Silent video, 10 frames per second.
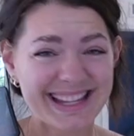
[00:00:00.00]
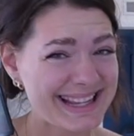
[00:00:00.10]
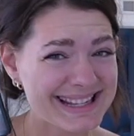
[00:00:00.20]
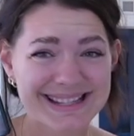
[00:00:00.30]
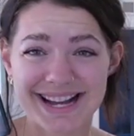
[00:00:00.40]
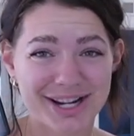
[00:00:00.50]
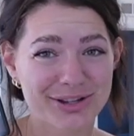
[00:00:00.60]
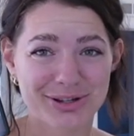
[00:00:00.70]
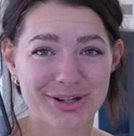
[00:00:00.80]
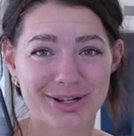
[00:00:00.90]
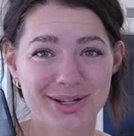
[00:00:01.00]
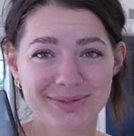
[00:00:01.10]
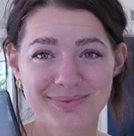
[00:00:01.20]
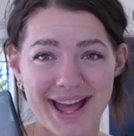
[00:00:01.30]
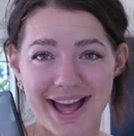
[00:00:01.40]
it's not a good
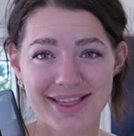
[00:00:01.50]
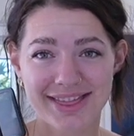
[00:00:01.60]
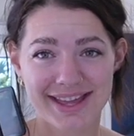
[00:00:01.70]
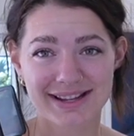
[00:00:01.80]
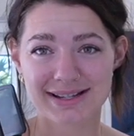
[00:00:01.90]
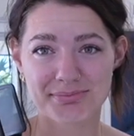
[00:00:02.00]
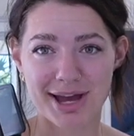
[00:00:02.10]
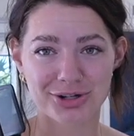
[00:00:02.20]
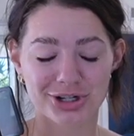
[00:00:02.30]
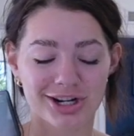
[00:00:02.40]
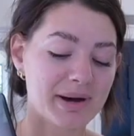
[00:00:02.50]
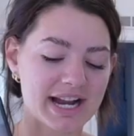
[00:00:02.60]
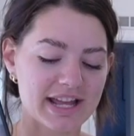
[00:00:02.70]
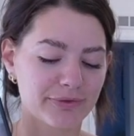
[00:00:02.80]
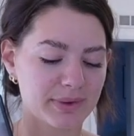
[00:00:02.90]
thing to measure.
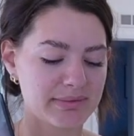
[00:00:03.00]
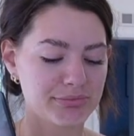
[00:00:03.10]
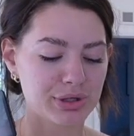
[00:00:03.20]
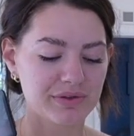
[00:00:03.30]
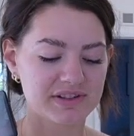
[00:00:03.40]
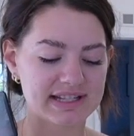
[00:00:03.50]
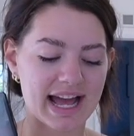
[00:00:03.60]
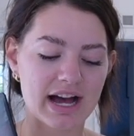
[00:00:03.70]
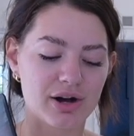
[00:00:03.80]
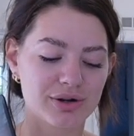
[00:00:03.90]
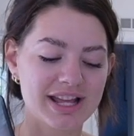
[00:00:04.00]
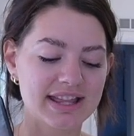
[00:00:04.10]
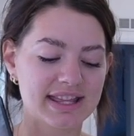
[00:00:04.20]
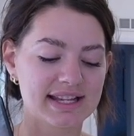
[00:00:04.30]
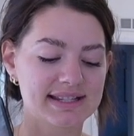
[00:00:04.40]
But if we move down,
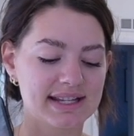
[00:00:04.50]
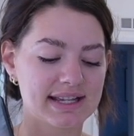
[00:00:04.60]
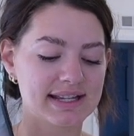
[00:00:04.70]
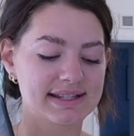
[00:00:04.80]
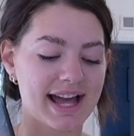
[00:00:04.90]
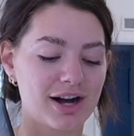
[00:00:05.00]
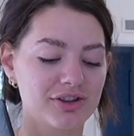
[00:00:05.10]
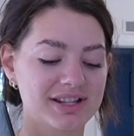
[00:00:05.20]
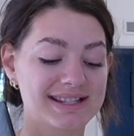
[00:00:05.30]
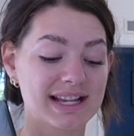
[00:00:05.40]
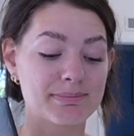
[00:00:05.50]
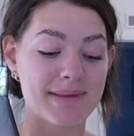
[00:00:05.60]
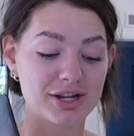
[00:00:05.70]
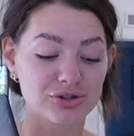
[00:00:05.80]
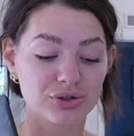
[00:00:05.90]
this is now the
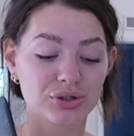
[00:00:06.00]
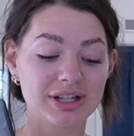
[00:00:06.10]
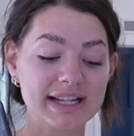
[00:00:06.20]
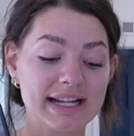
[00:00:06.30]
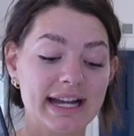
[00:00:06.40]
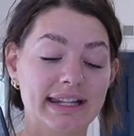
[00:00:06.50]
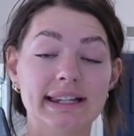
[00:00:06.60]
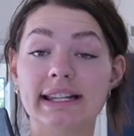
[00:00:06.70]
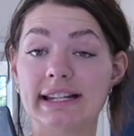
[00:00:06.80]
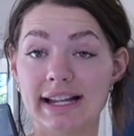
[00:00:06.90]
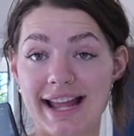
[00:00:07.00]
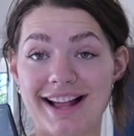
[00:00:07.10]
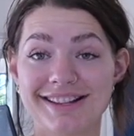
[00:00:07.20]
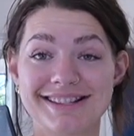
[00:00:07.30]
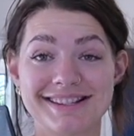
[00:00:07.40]
segmental lean
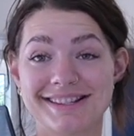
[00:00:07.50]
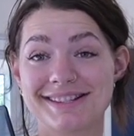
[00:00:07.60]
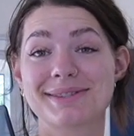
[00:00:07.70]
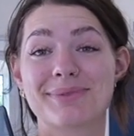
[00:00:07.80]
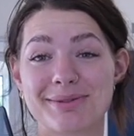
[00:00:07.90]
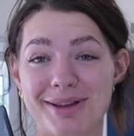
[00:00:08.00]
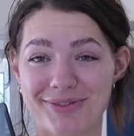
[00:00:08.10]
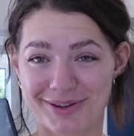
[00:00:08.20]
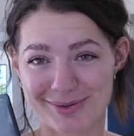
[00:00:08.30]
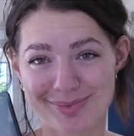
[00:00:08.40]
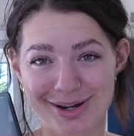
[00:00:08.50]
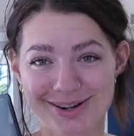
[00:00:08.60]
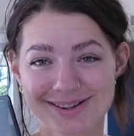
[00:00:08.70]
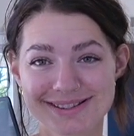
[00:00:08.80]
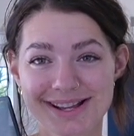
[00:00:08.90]
analysis. This is one of my favorite
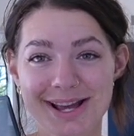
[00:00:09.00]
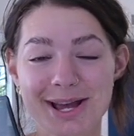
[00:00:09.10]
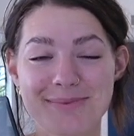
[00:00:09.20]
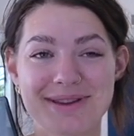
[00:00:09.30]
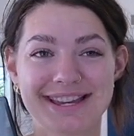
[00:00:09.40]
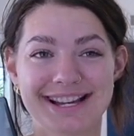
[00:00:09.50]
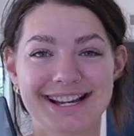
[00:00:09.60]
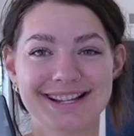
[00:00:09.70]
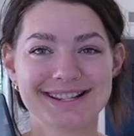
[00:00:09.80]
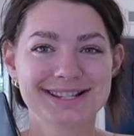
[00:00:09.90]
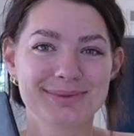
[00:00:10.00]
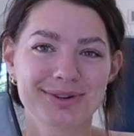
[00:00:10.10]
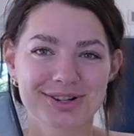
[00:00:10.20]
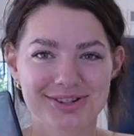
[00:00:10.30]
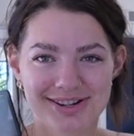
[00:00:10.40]
parts because this is
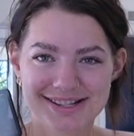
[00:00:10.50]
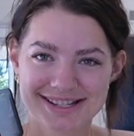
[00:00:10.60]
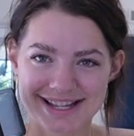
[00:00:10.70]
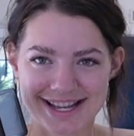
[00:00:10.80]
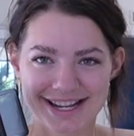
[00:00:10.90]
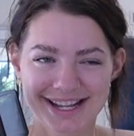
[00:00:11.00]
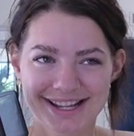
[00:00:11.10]
where it starts to get,